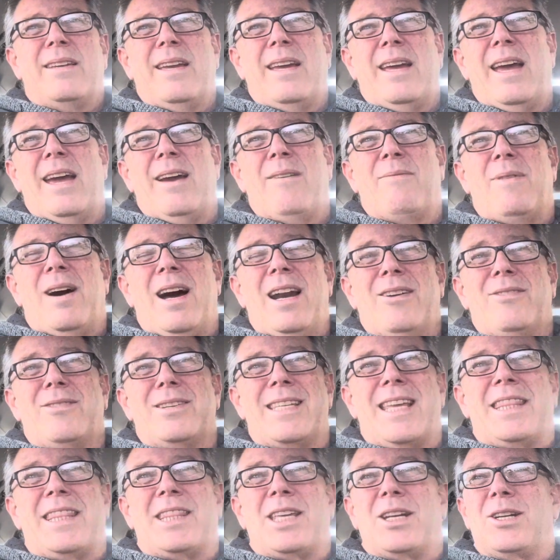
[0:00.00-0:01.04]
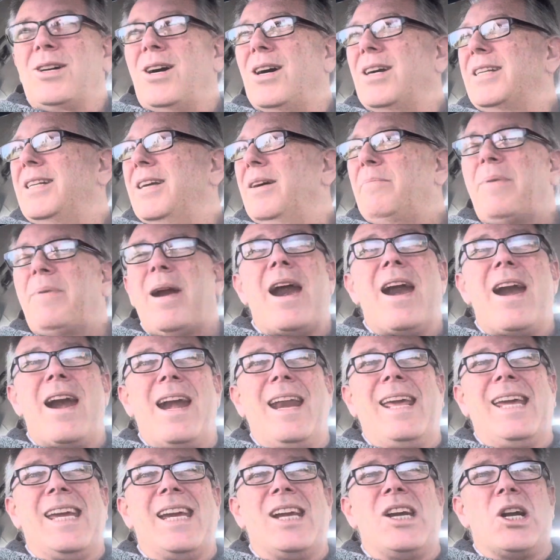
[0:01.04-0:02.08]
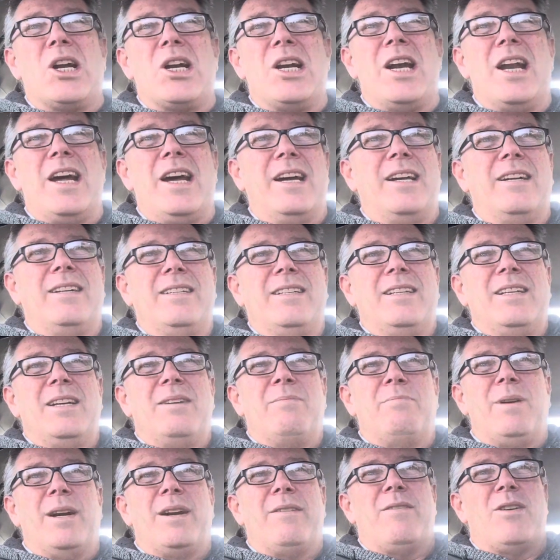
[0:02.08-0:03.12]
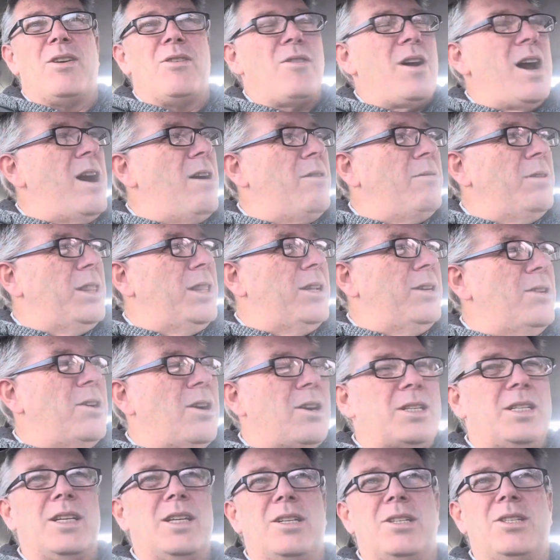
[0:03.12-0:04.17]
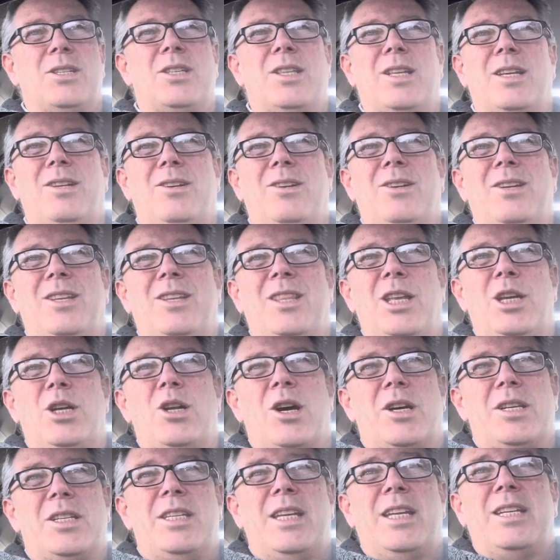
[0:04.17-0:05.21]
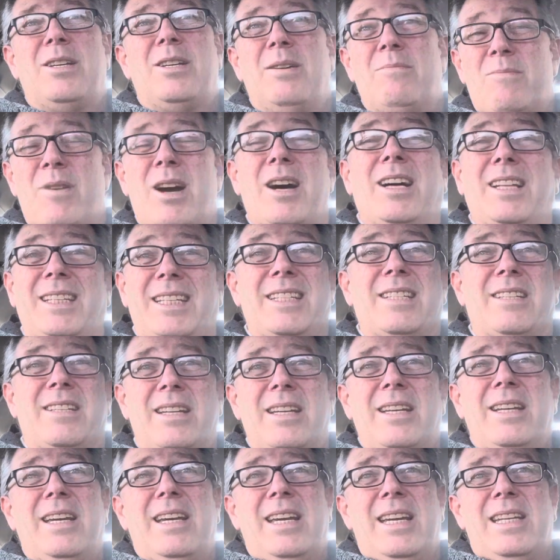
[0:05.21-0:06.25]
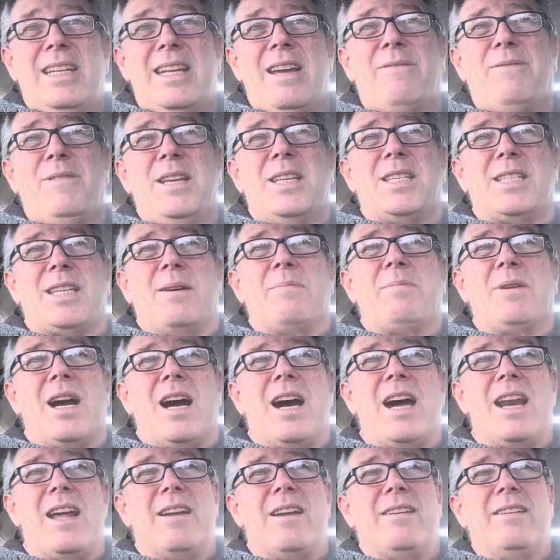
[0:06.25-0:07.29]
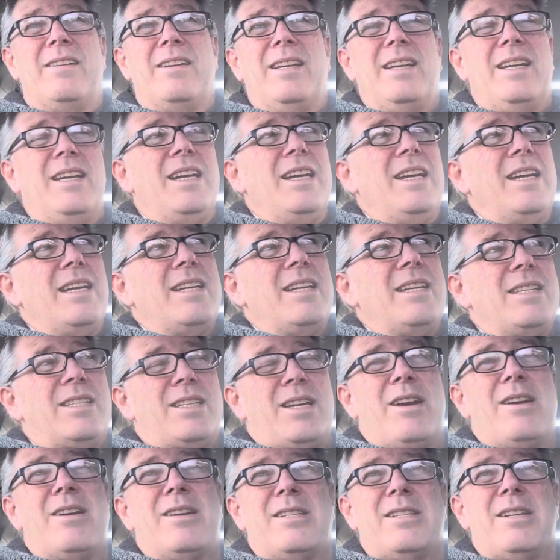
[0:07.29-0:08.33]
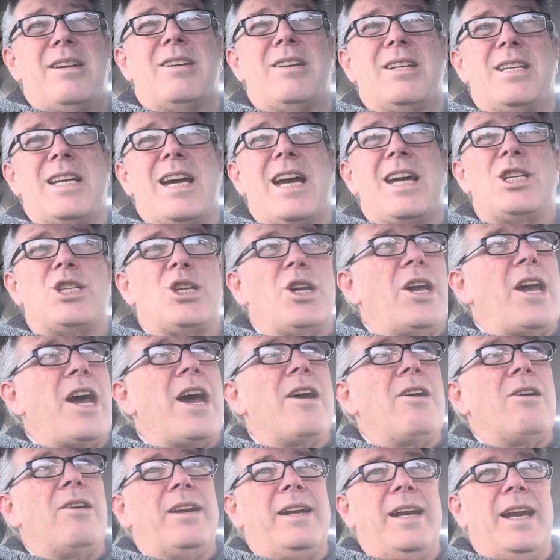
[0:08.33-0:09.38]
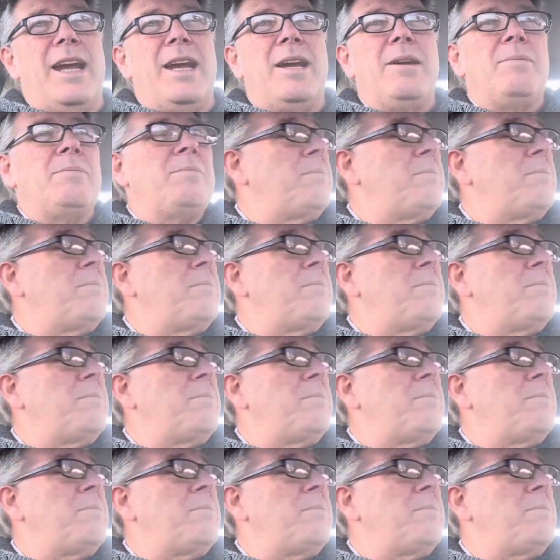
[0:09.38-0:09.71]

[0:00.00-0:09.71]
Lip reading: And while he was at the doctor, apparently he got in a bit of a row with the doctor, because the doc said to him, "Well, there's definitely some kind of serious irritation going on there."